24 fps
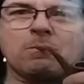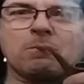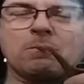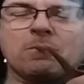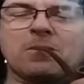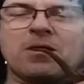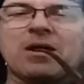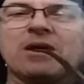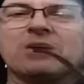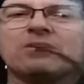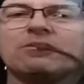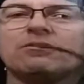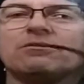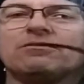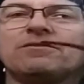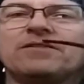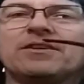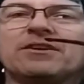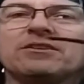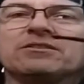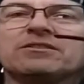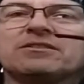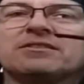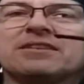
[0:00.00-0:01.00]
Uncle
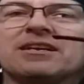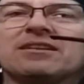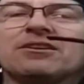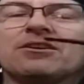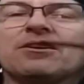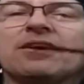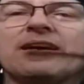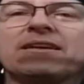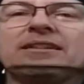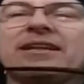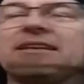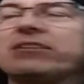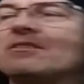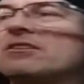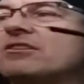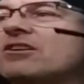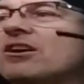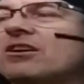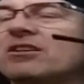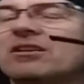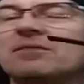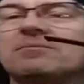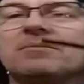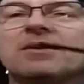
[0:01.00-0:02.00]
Phil Seller, I like to
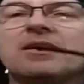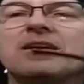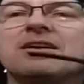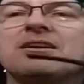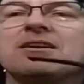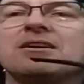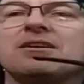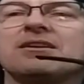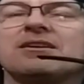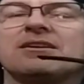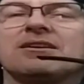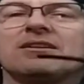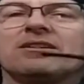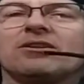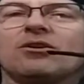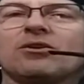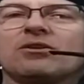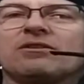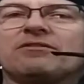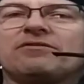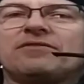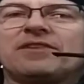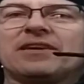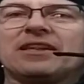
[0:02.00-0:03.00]
call him
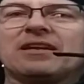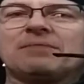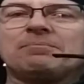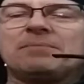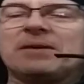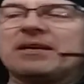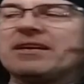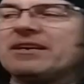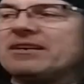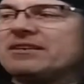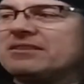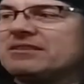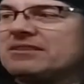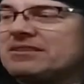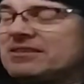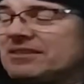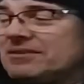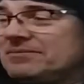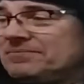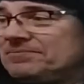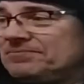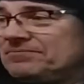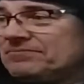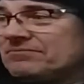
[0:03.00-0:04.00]
Lord Philip because
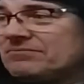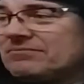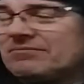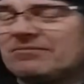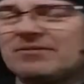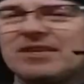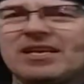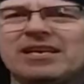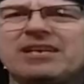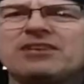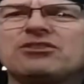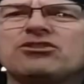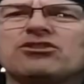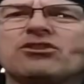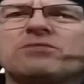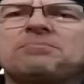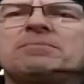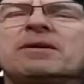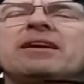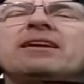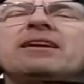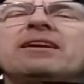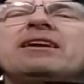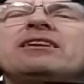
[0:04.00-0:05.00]
he should
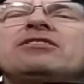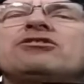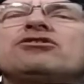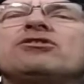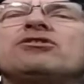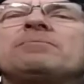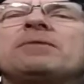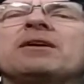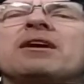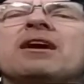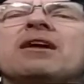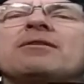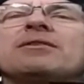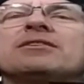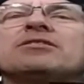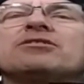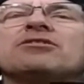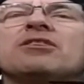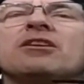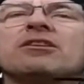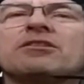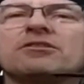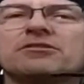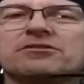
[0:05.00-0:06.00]
be our
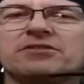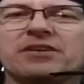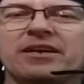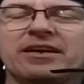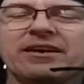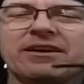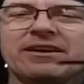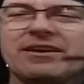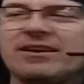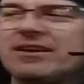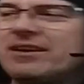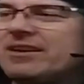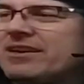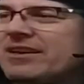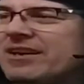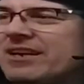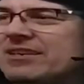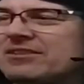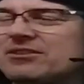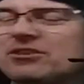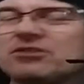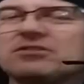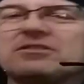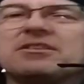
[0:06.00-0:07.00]
aristocracy. He
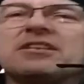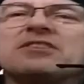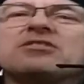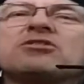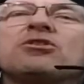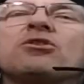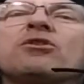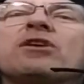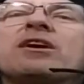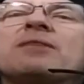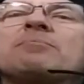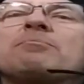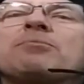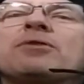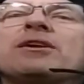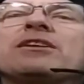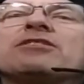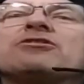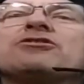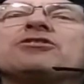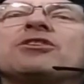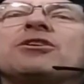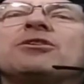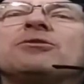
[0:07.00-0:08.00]
has those stentorian
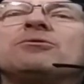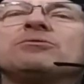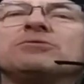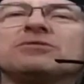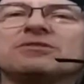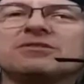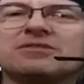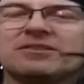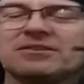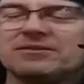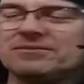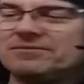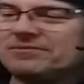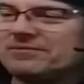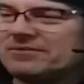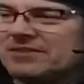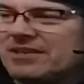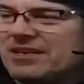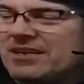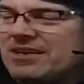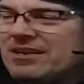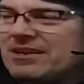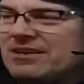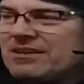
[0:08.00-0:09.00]
British tones.
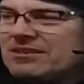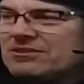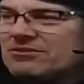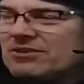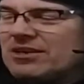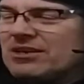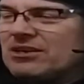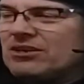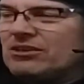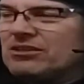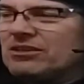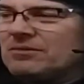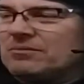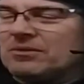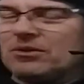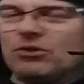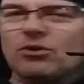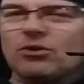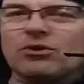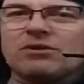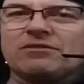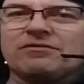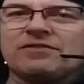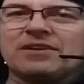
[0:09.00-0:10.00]
So I call him
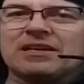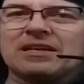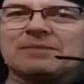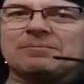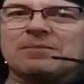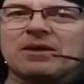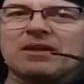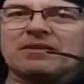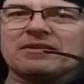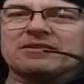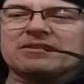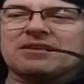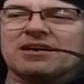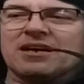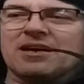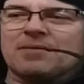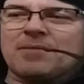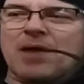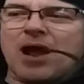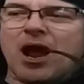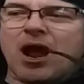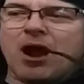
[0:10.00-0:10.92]
Lord Philip all the time.